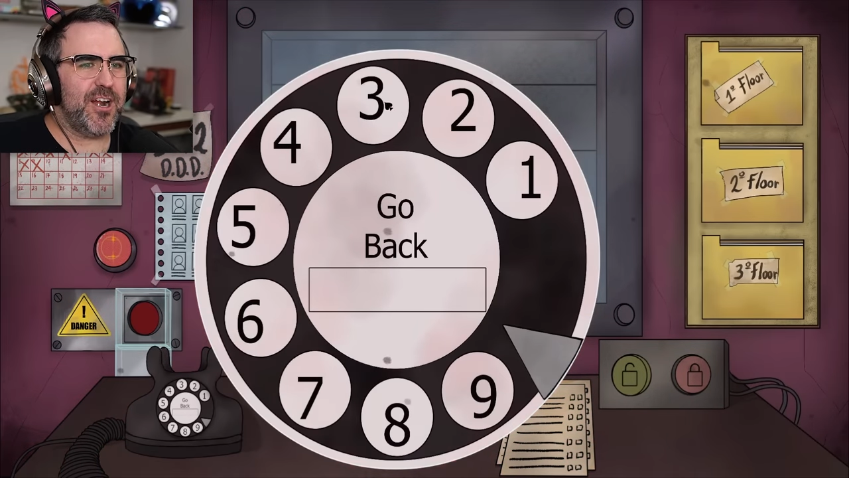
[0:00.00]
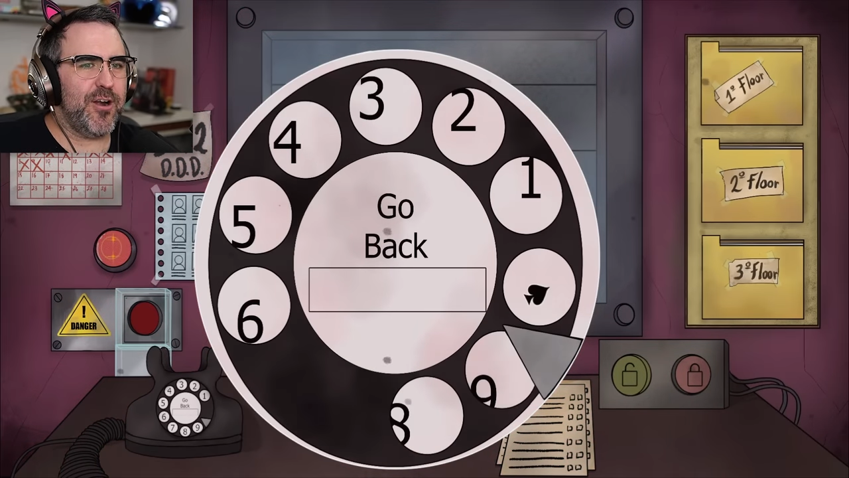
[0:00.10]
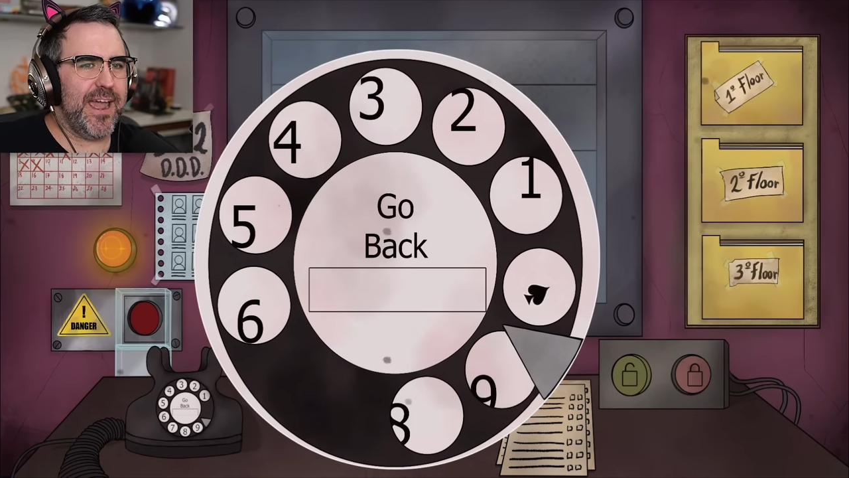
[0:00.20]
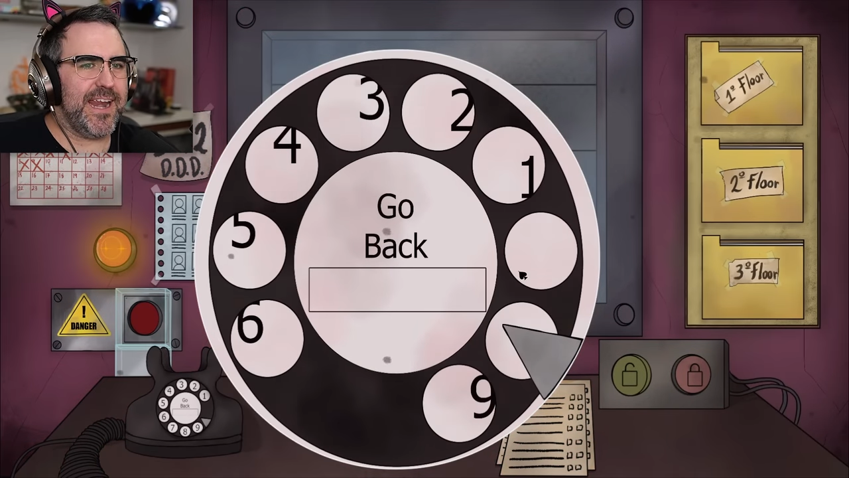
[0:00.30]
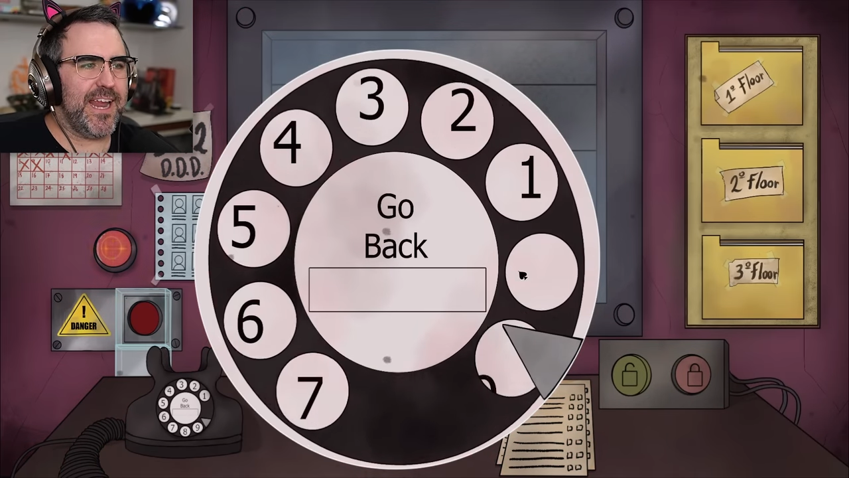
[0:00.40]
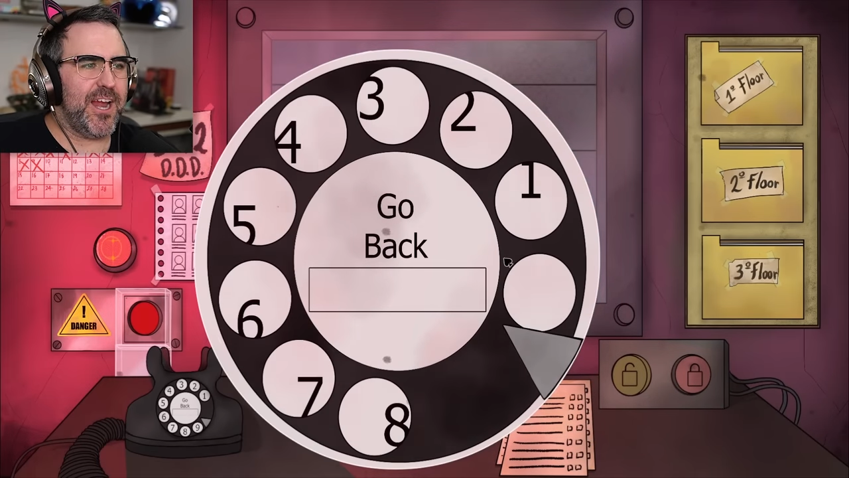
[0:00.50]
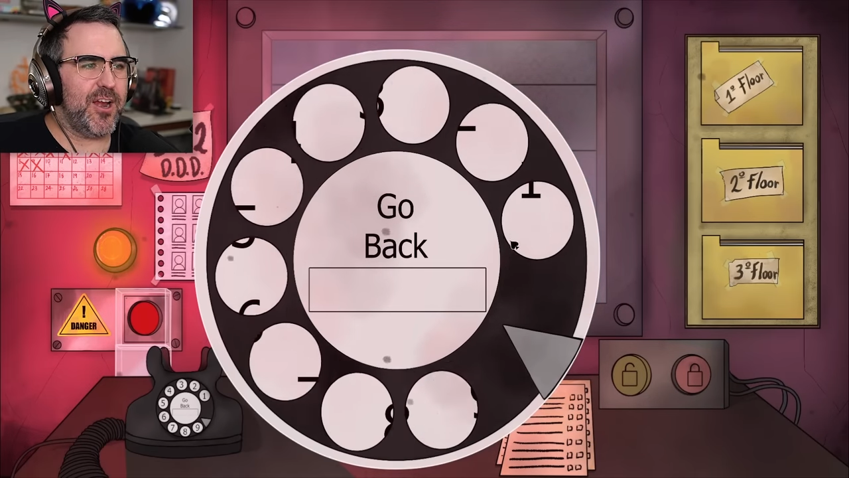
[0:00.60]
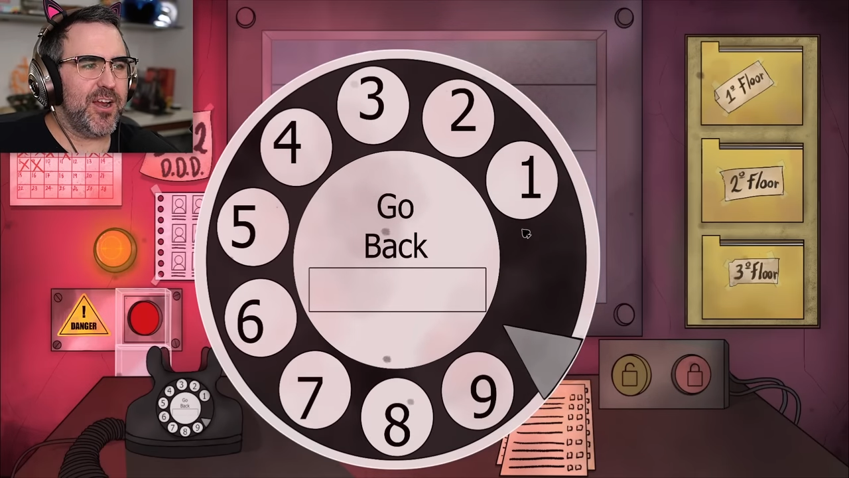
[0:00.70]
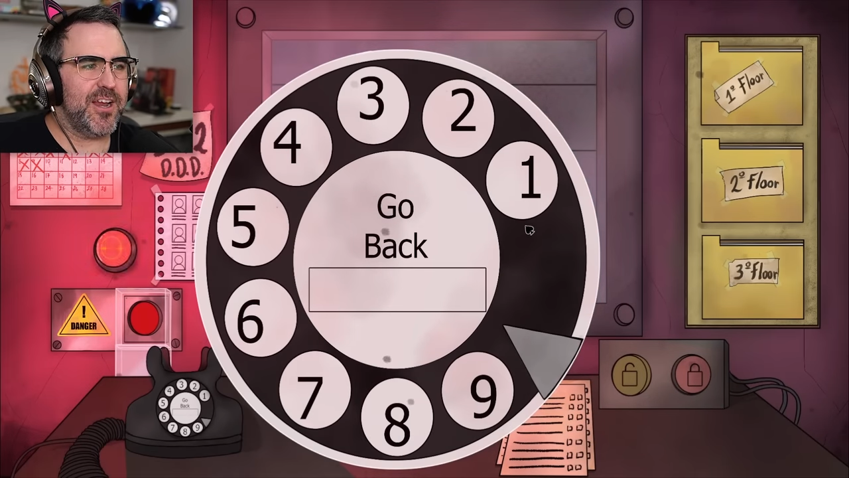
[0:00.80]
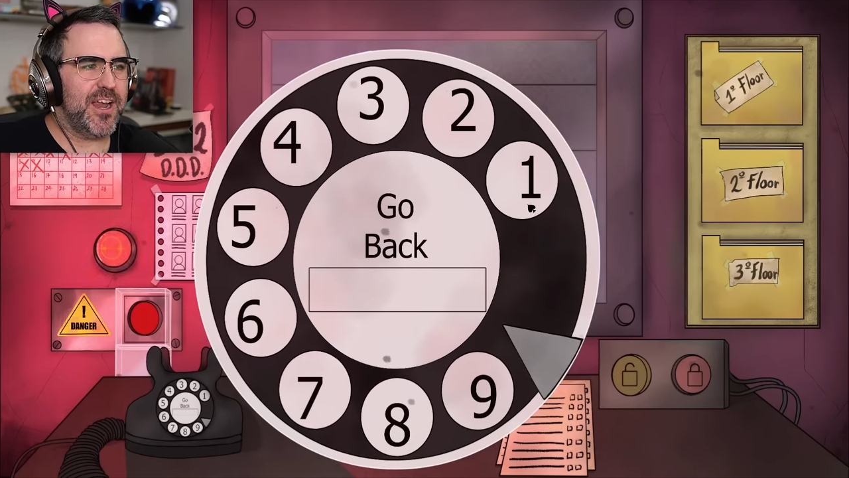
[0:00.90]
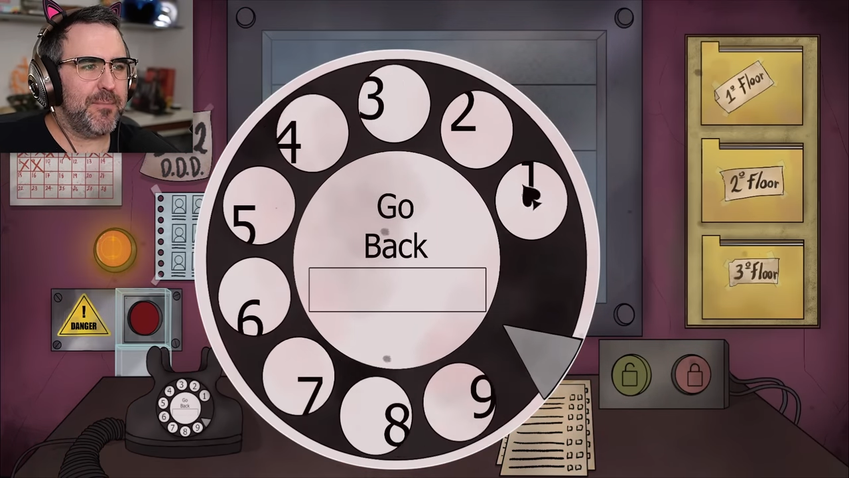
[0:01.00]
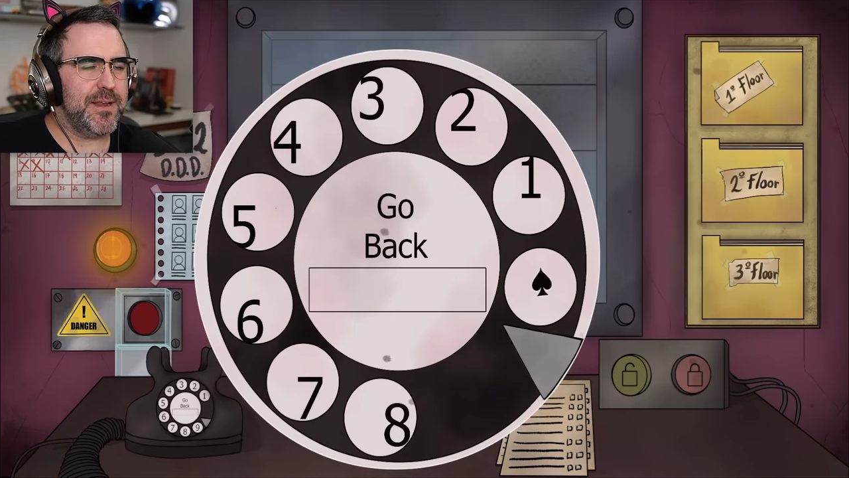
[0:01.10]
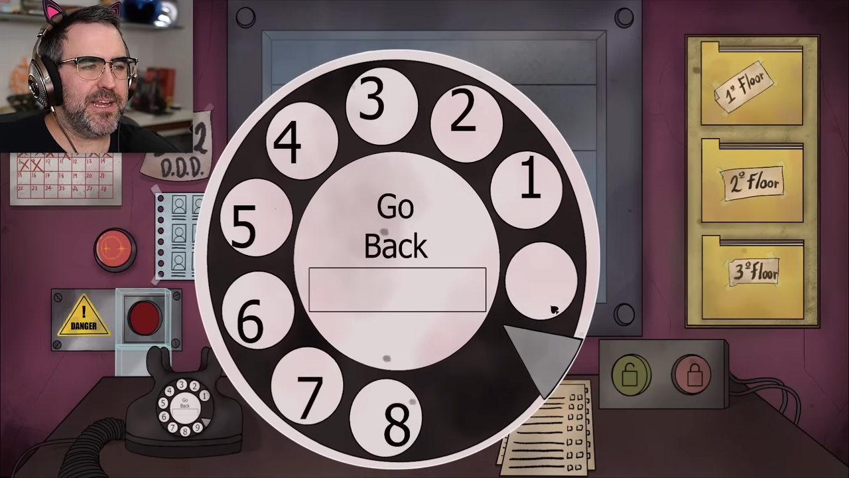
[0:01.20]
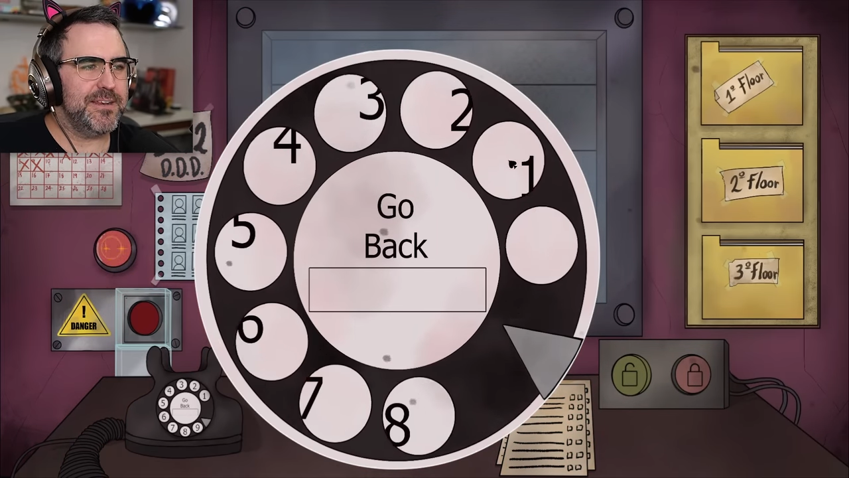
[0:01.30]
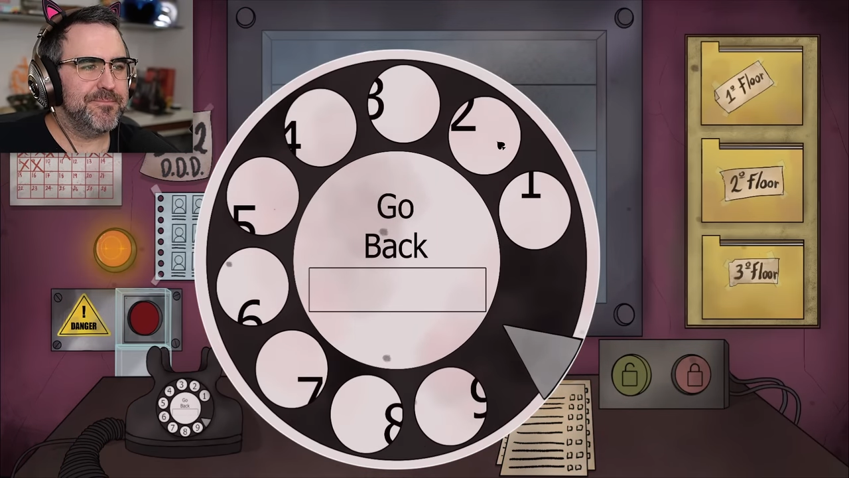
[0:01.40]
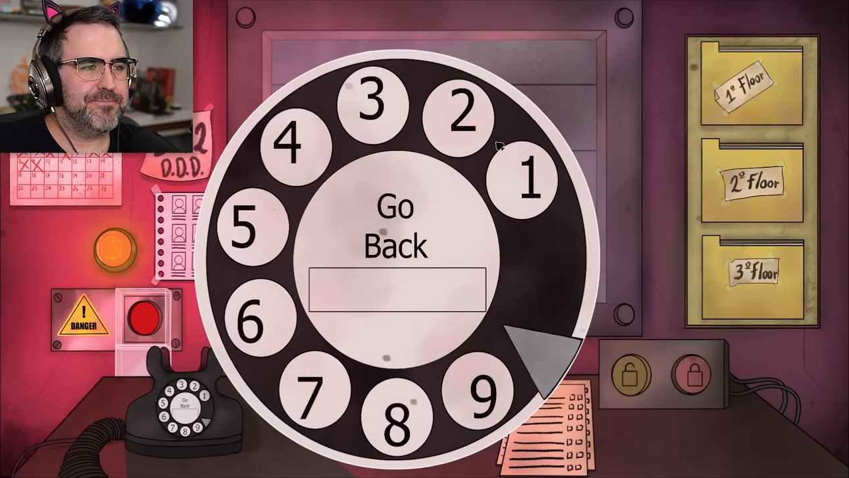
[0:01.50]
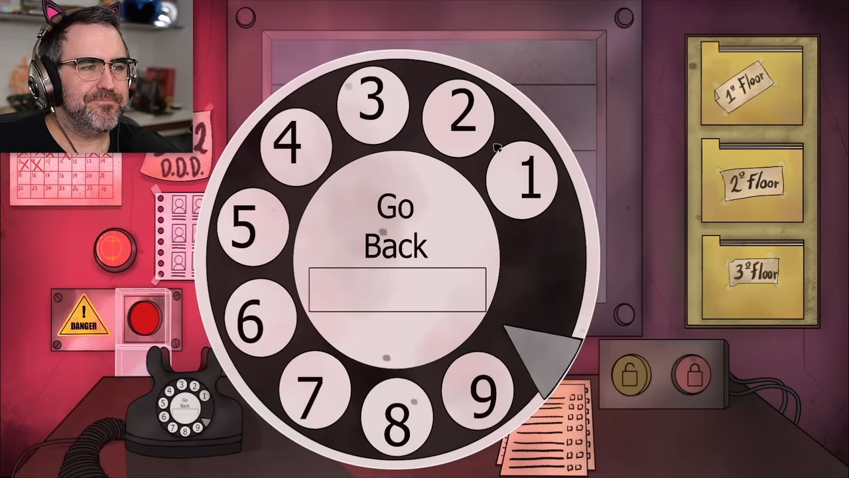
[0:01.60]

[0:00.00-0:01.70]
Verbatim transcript: her out of here. I mean,